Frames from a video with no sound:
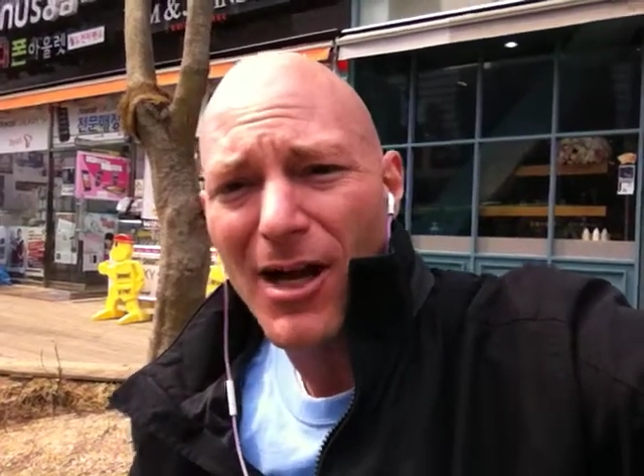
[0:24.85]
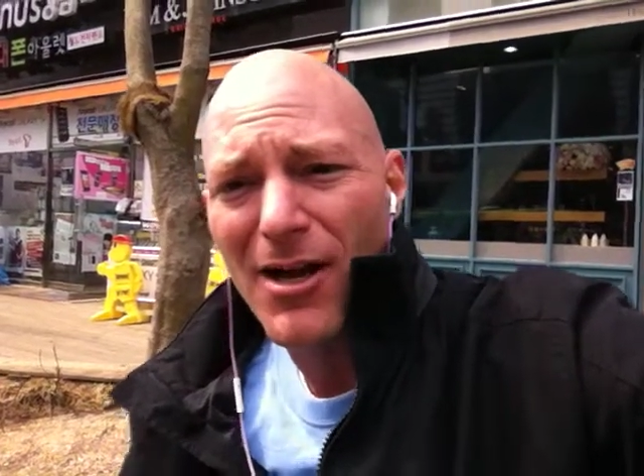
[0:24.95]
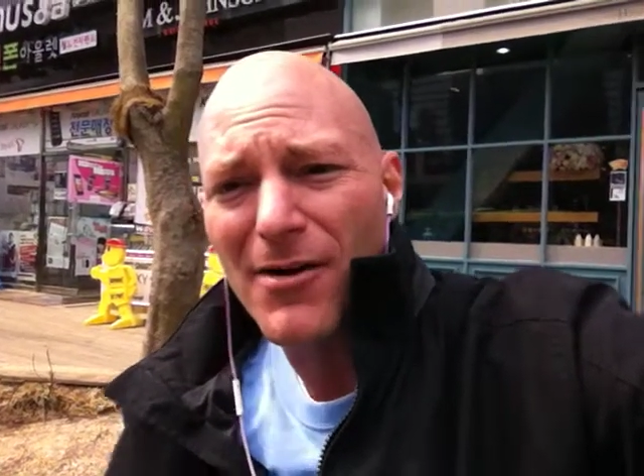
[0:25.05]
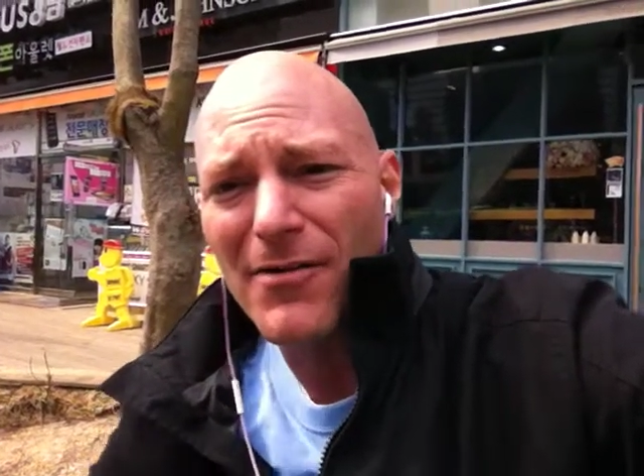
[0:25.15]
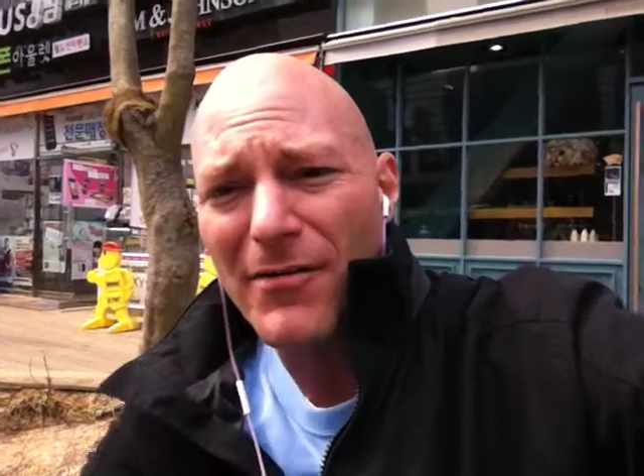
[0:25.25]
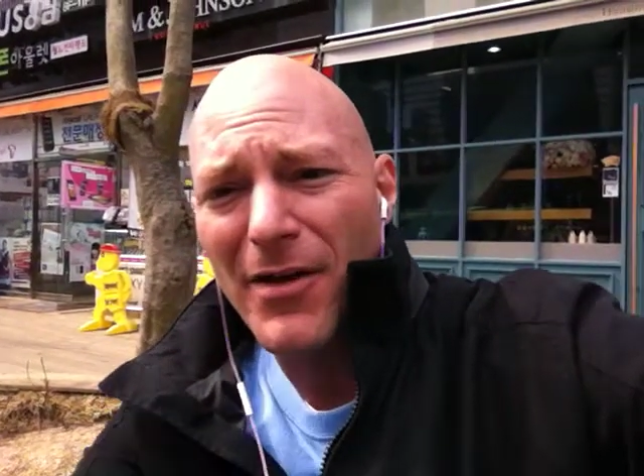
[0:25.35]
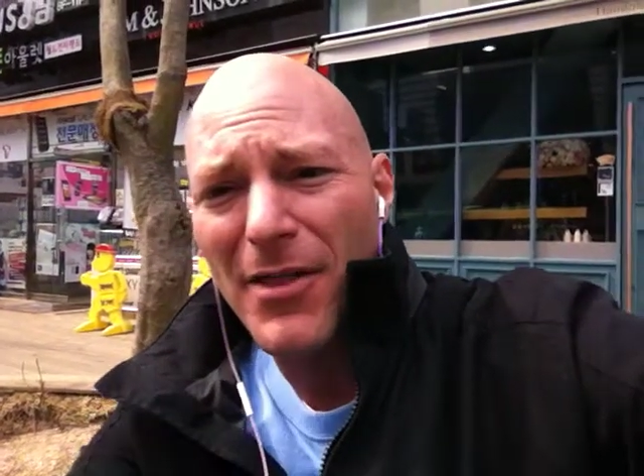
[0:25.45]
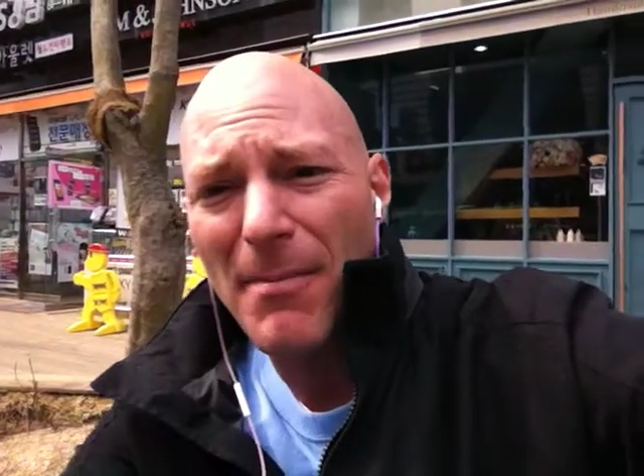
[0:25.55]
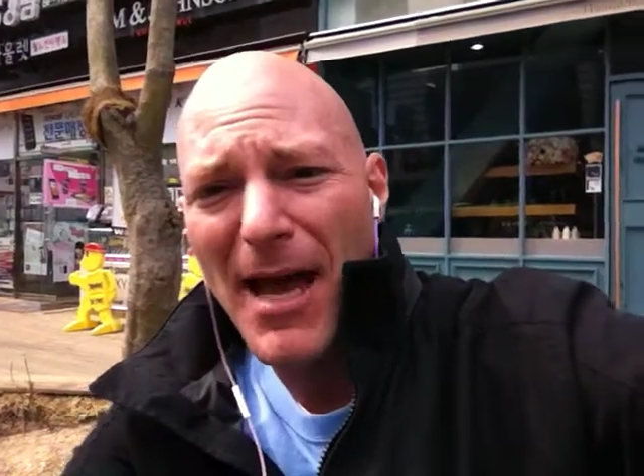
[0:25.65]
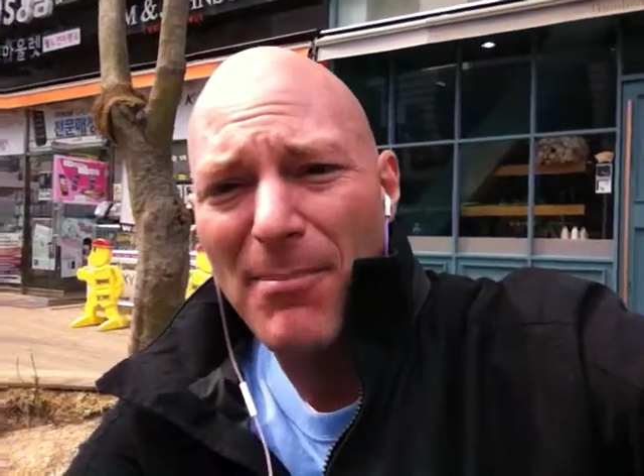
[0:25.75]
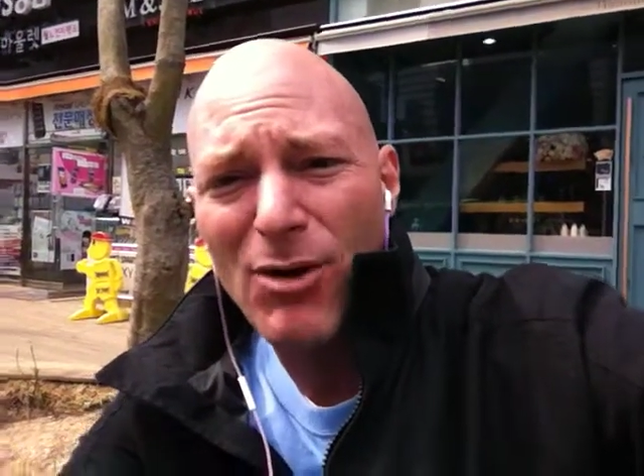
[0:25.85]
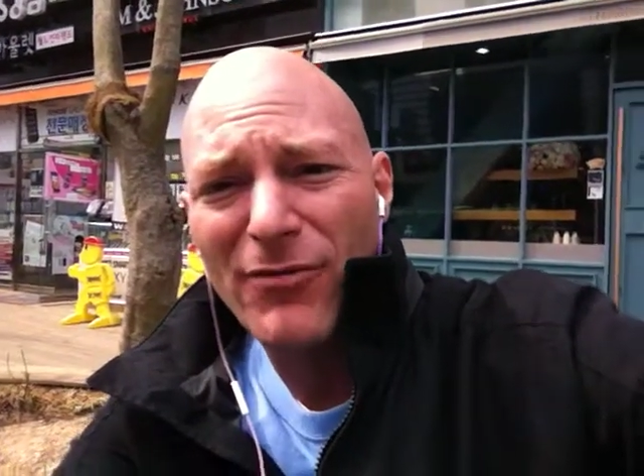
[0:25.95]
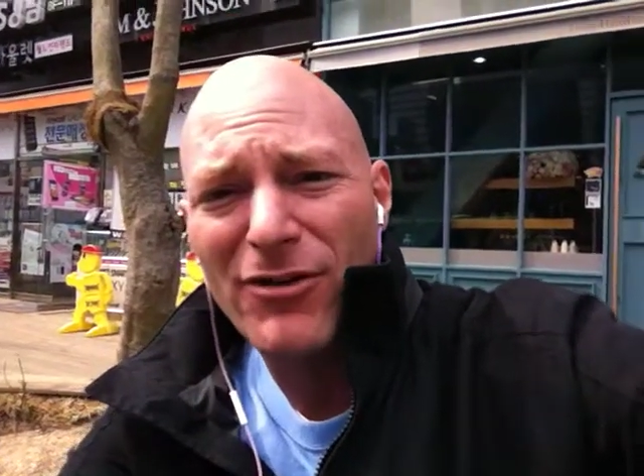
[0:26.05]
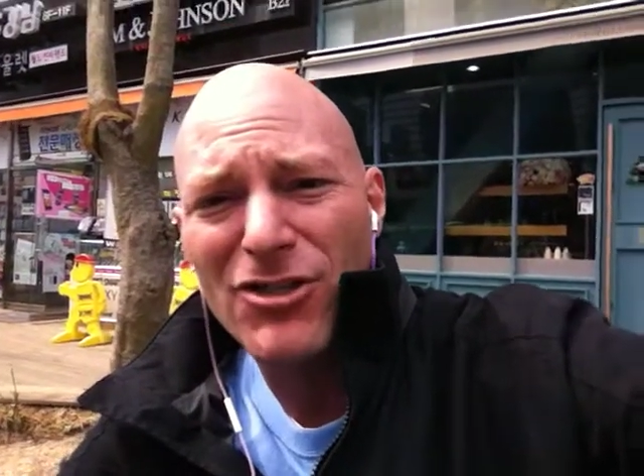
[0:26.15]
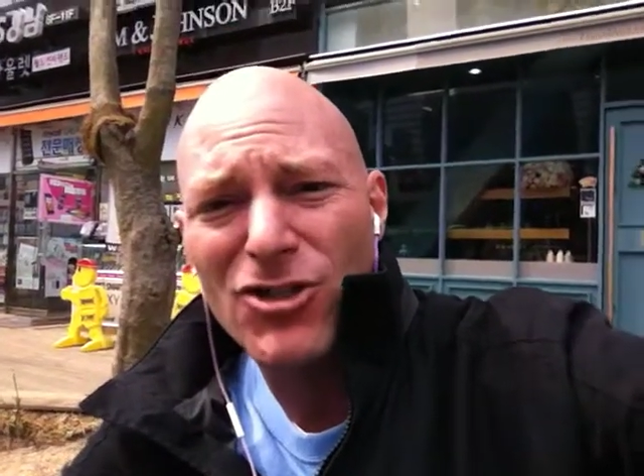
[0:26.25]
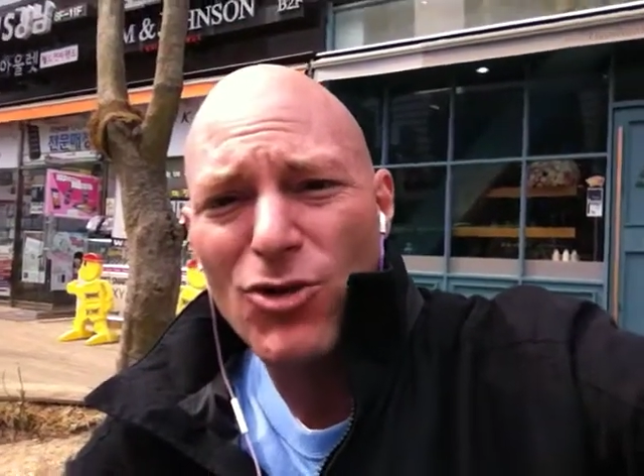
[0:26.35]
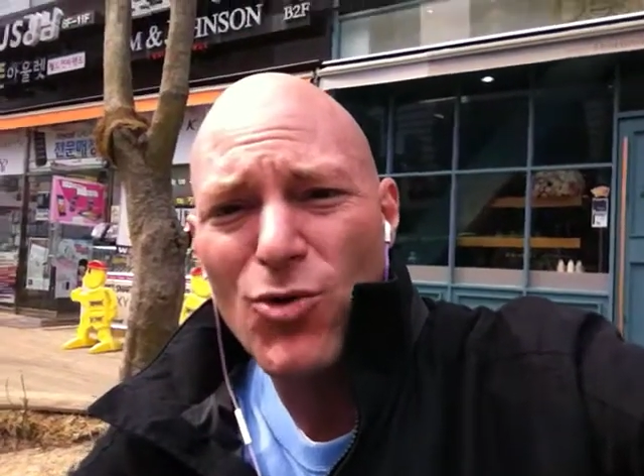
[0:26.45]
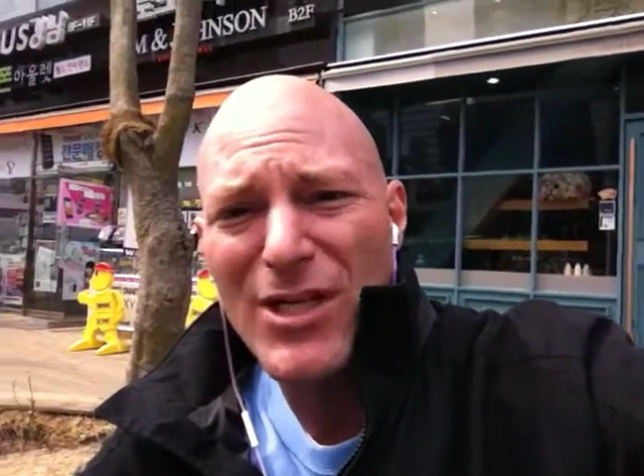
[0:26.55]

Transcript: of the map reference to